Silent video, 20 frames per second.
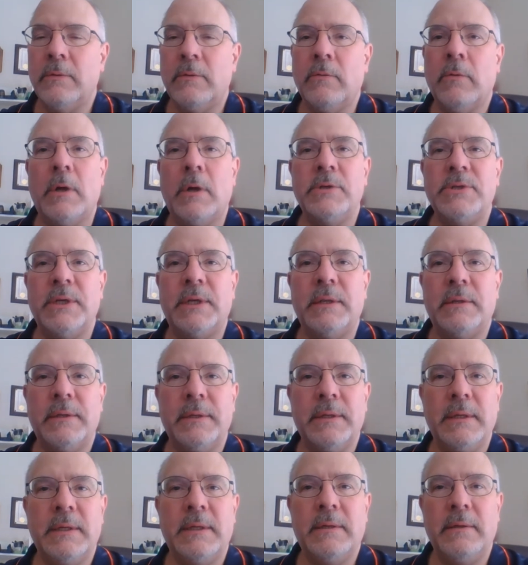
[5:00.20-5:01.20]

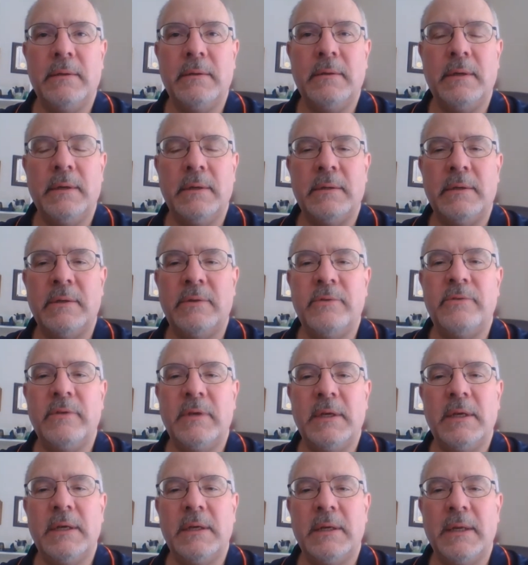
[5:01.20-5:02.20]
grudgingly
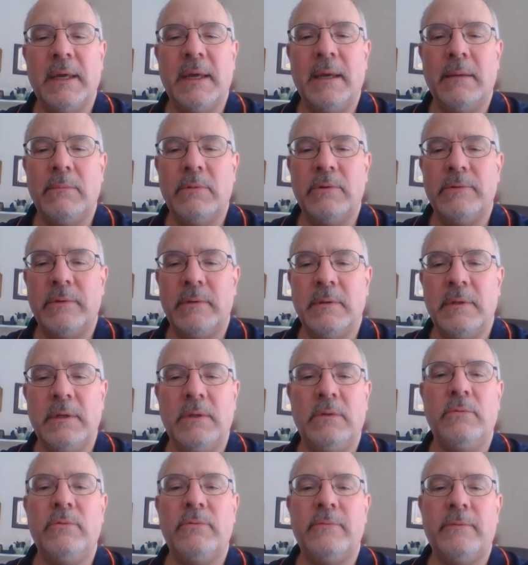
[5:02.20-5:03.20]
conceding to Hamilton the
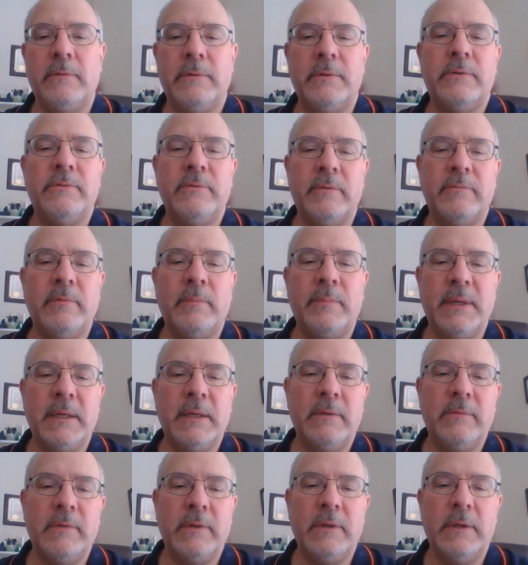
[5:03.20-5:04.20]
usefulness of a Bank of